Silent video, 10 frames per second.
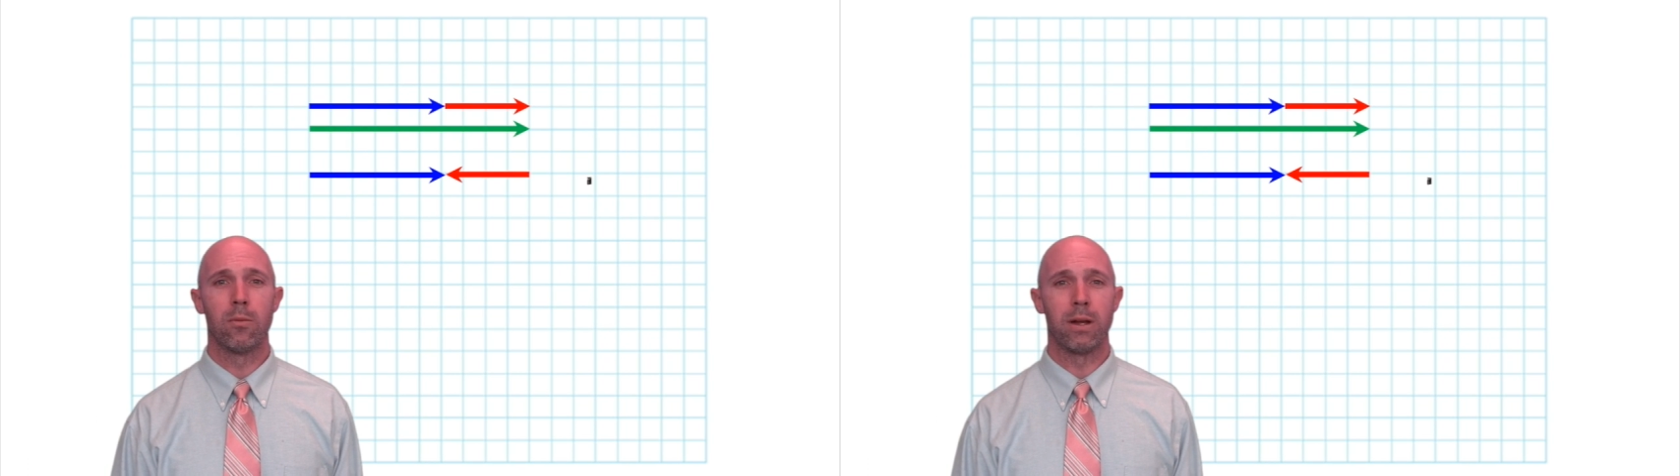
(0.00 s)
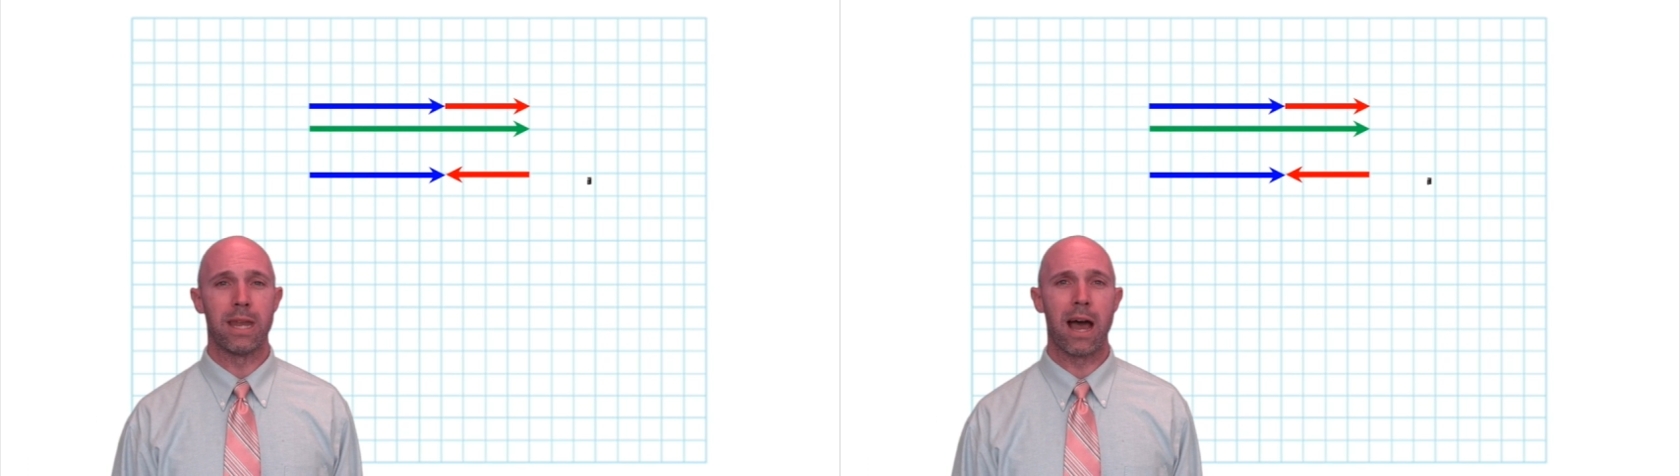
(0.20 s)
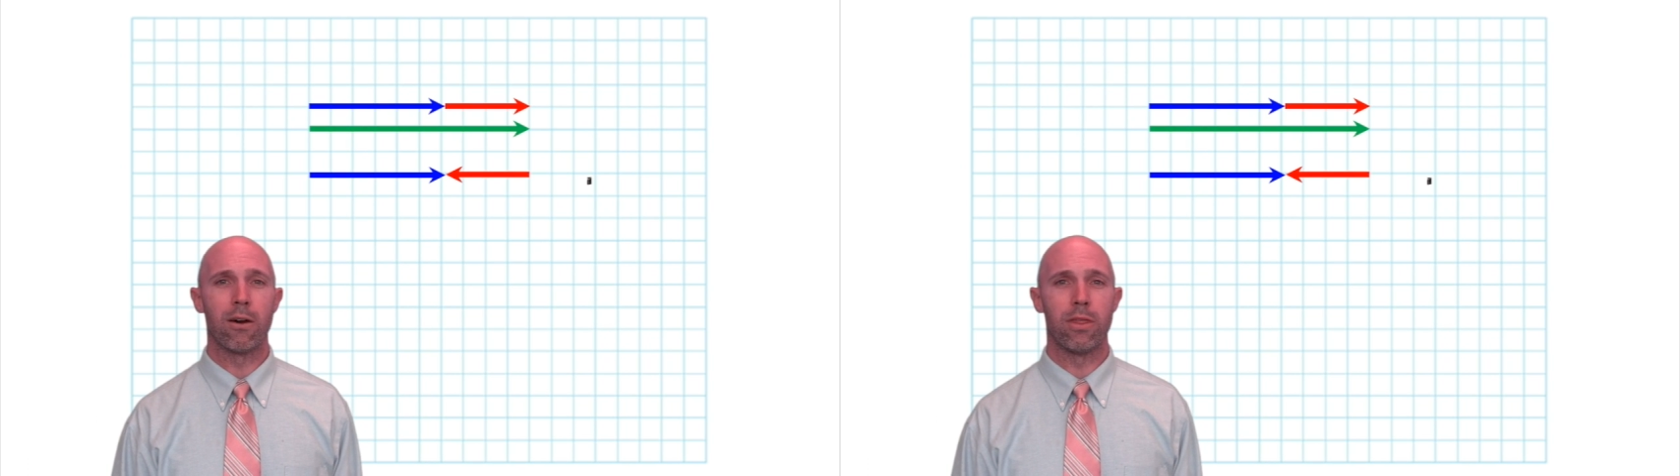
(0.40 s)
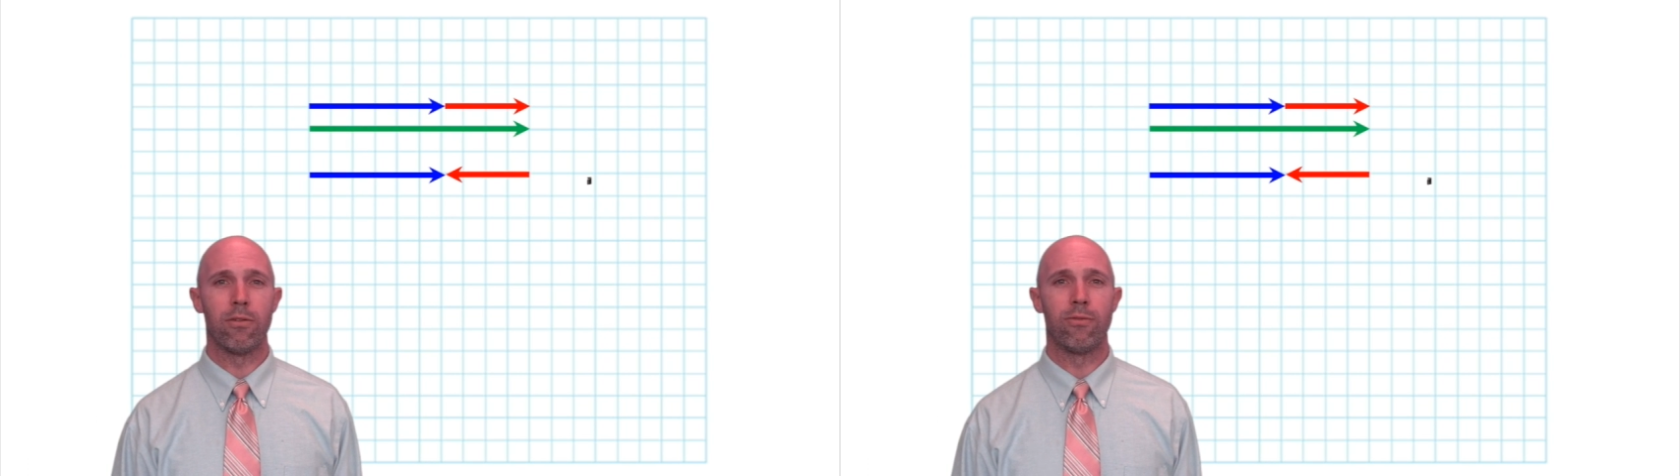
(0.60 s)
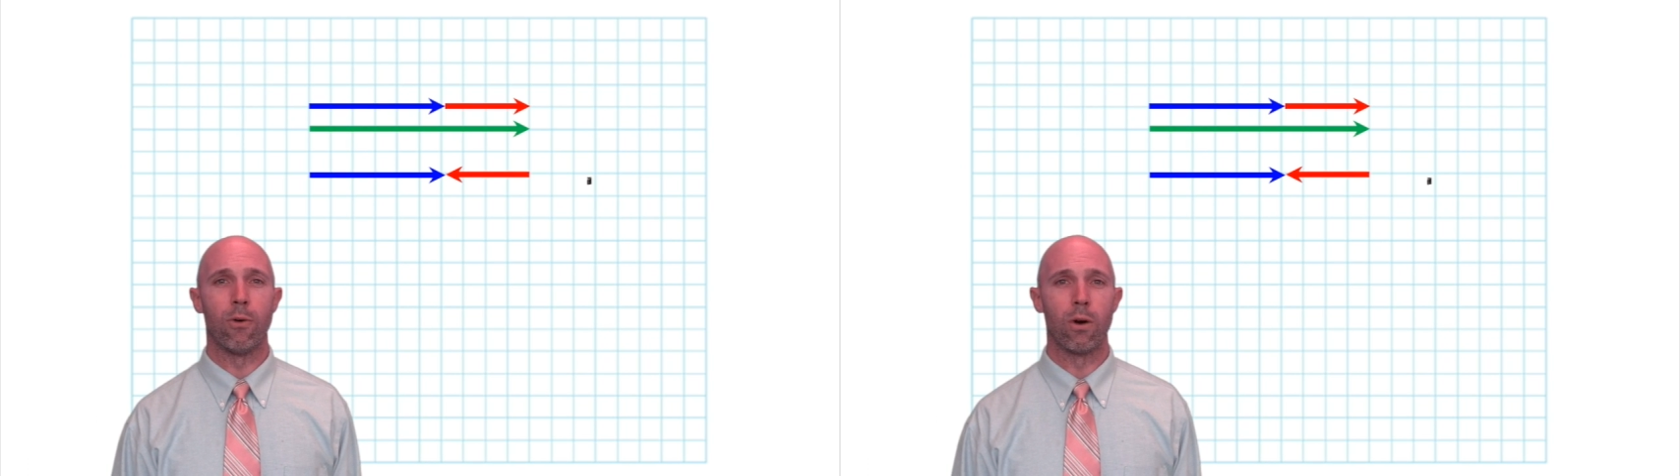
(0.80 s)
but now
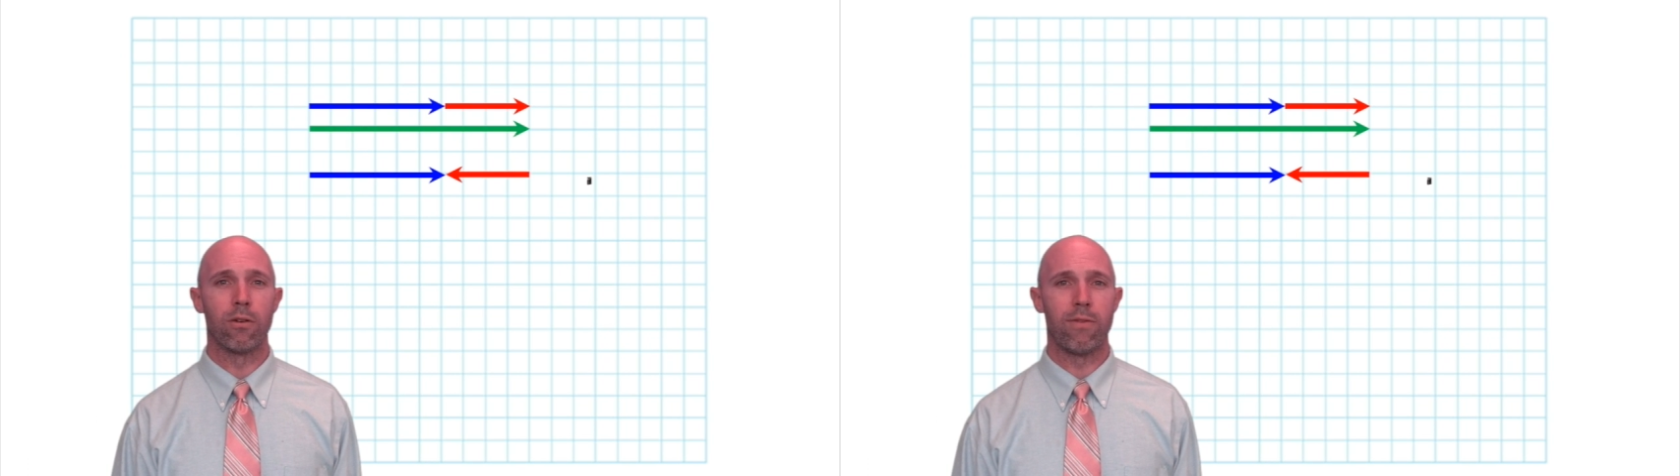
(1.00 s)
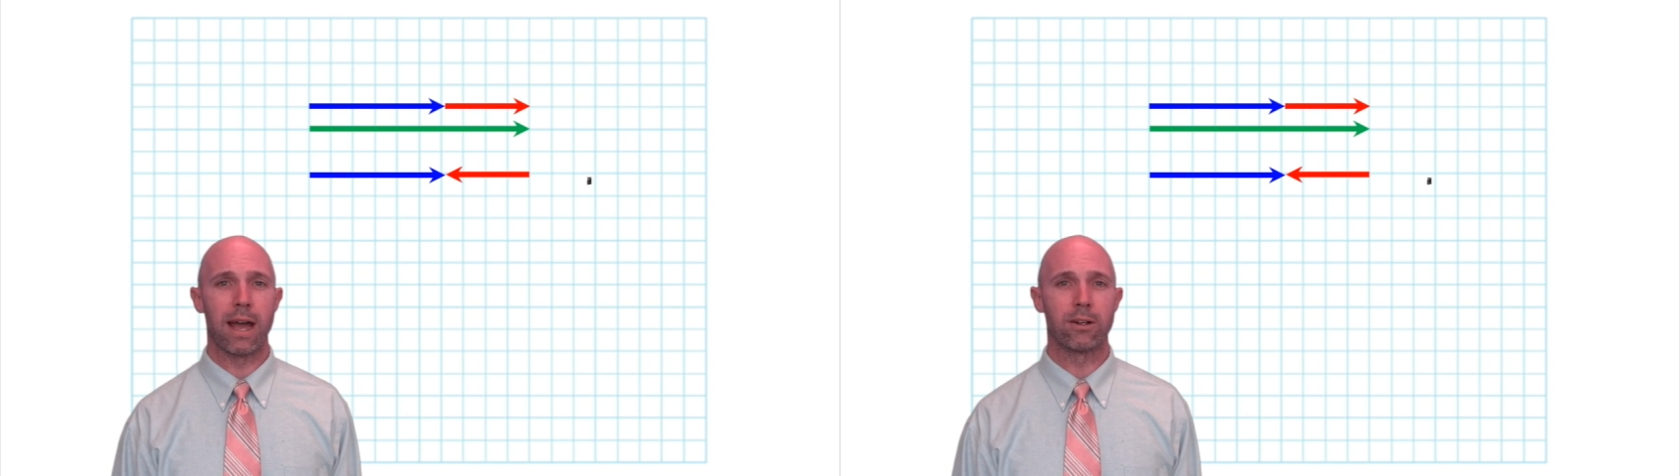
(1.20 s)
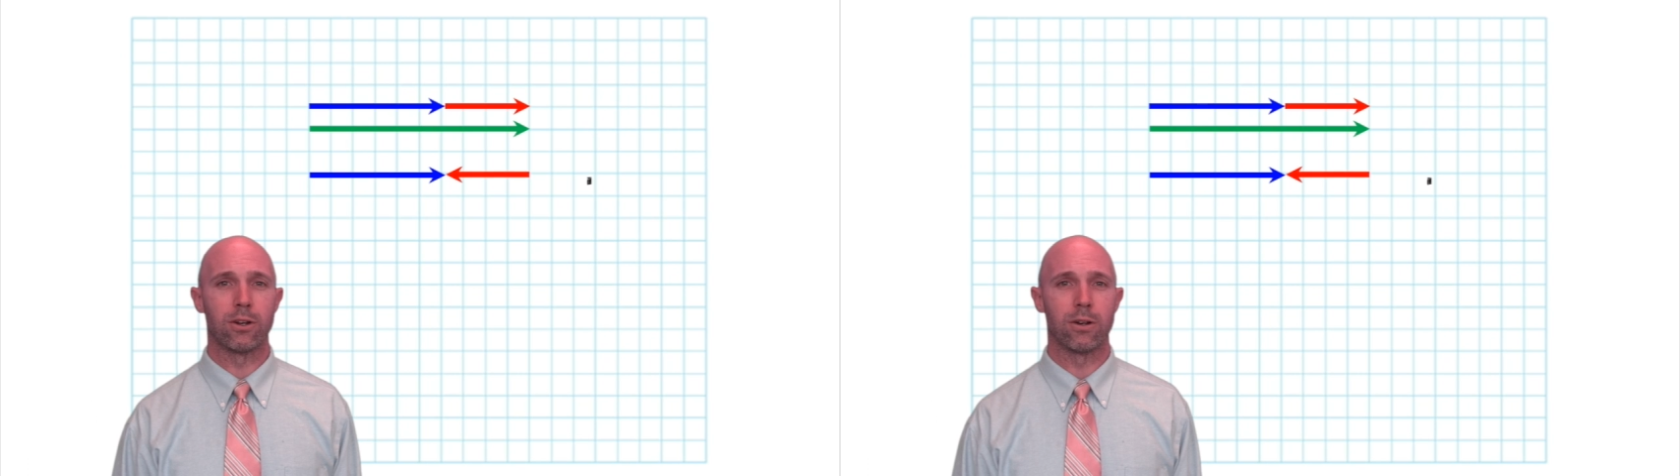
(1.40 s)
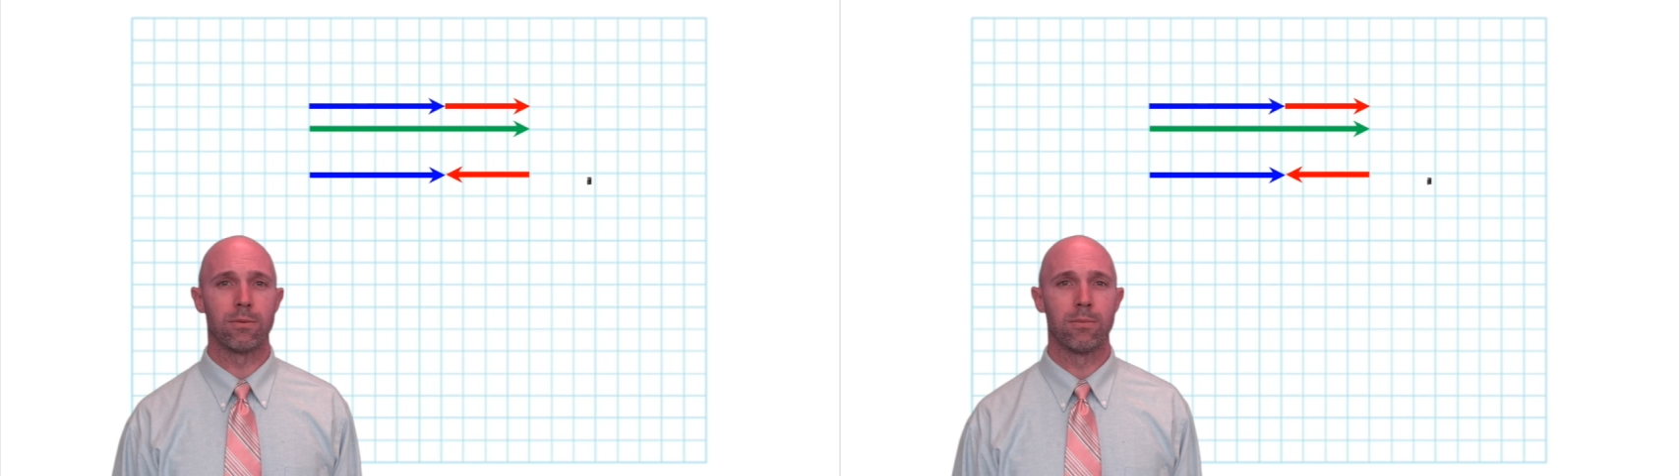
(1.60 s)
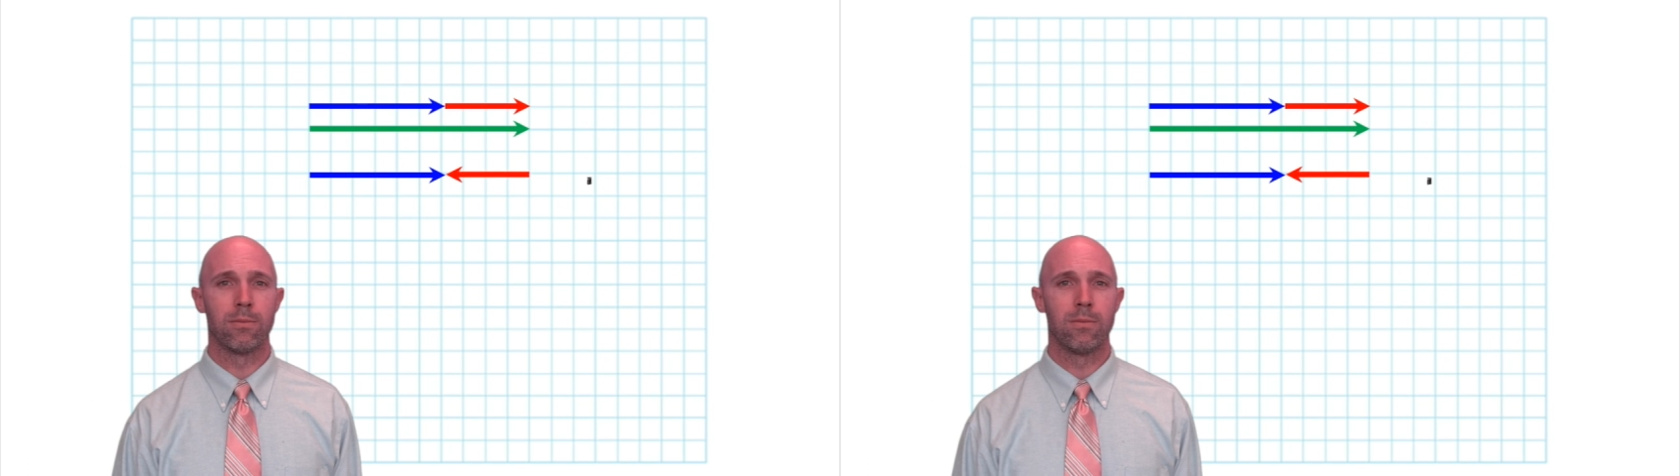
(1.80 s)
the four vector